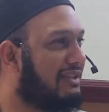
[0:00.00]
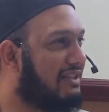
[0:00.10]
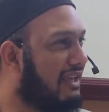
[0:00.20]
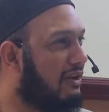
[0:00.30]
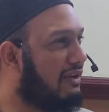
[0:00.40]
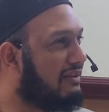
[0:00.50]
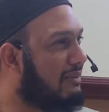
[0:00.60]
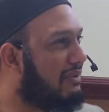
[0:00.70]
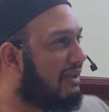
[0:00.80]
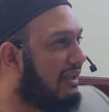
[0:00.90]
scary, you know, there's
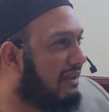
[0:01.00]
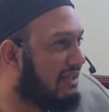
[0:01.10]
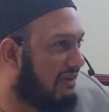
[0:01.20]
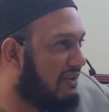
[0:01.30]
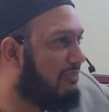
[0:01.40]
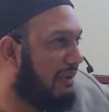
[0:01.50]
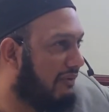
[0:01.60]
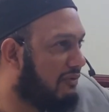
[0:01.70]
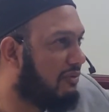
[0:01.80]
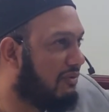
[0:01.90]
something like it's heavy
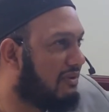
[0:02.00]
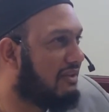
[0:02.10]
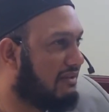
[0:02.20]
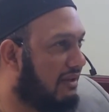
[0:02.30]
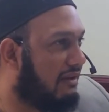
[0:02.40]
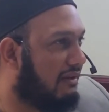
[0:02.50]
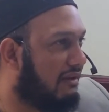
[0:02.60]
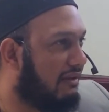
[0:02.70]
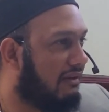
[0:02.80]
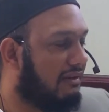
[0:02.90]
above you, it looks like scary.
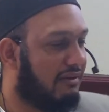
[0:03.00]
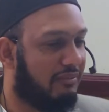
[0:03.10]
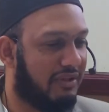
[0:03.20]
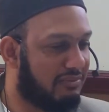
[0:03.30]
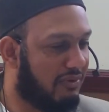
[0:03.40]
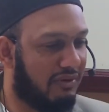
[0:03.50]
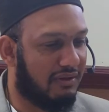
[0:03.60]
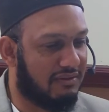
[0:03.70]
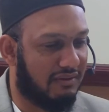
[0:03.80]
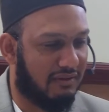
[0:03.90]
But that's not I
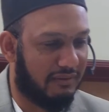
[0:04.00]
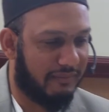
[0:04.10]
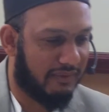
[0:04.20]
understand.